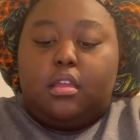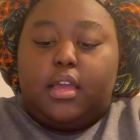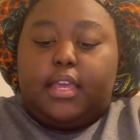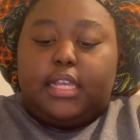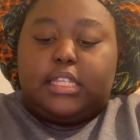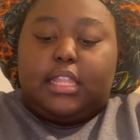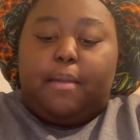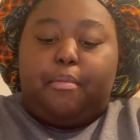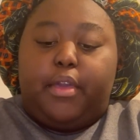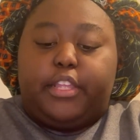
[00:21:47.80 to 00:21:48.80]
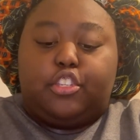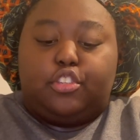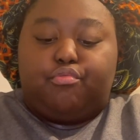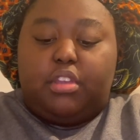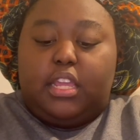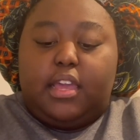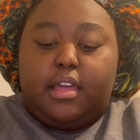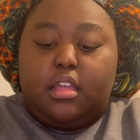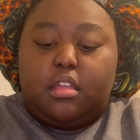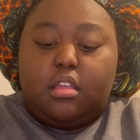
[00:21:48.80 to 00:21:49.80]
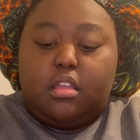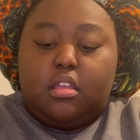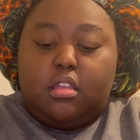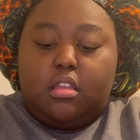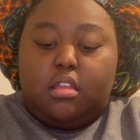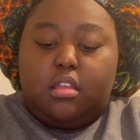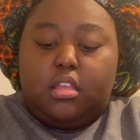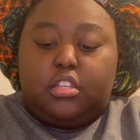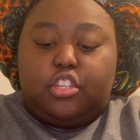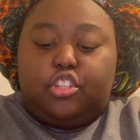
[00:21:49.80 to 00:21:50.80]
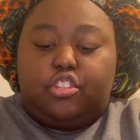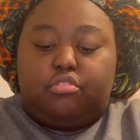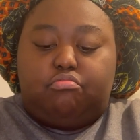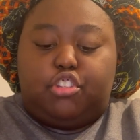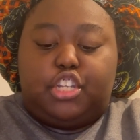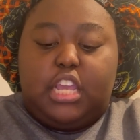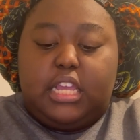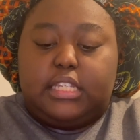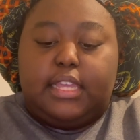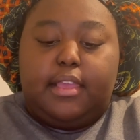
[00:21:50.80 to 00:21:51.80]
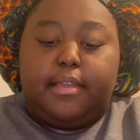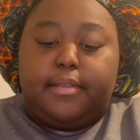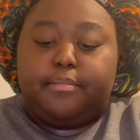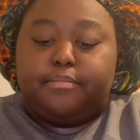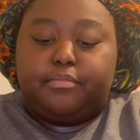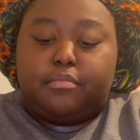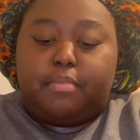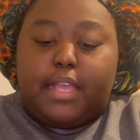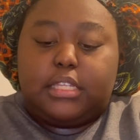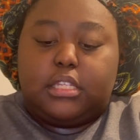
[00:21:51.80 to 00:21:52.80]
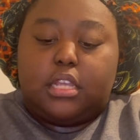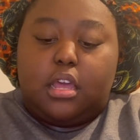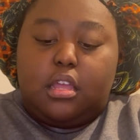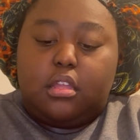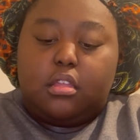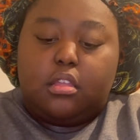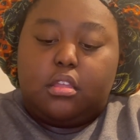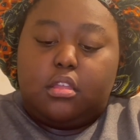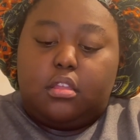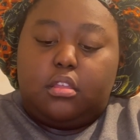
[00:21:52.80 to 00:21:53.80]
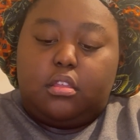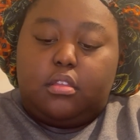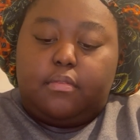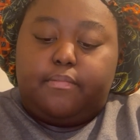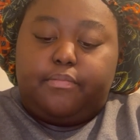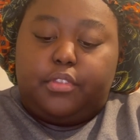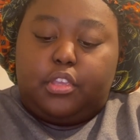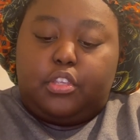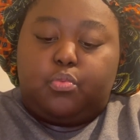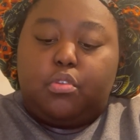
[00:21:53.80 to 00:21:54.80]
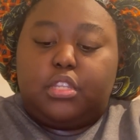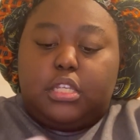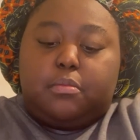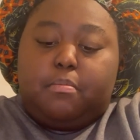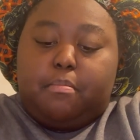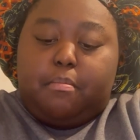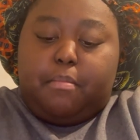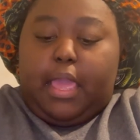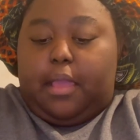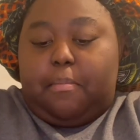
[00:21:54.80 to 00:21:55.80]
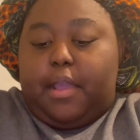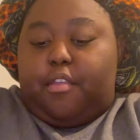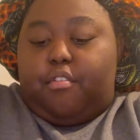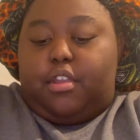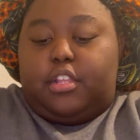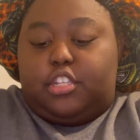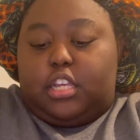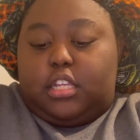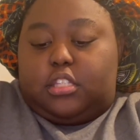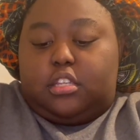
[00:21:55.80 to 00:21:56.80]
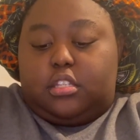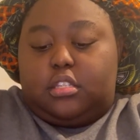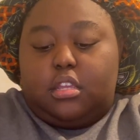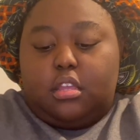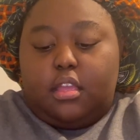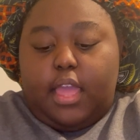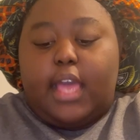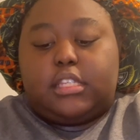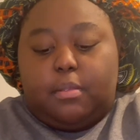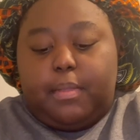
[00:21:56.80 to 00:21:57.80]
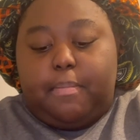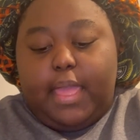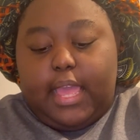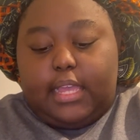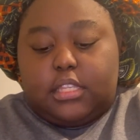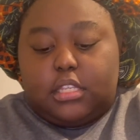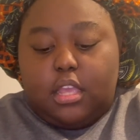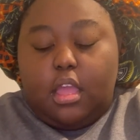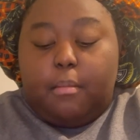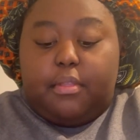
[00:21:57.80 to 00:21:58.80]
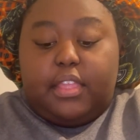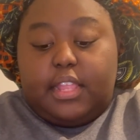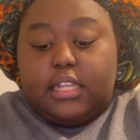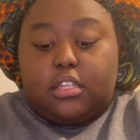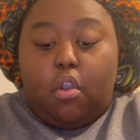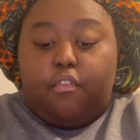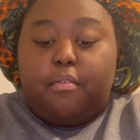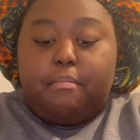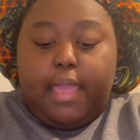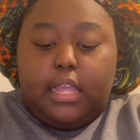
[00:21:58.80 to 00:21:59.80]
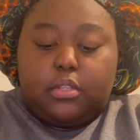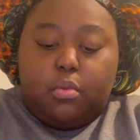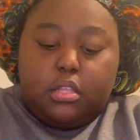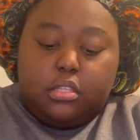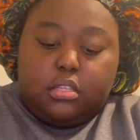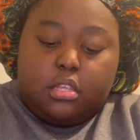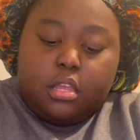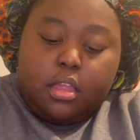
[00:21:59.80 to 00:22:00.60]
I guess at that point it's just really it's cheesy pasta. Because what does make macaroni and cheese? Because it has to be baked. But then there's oven baked ones.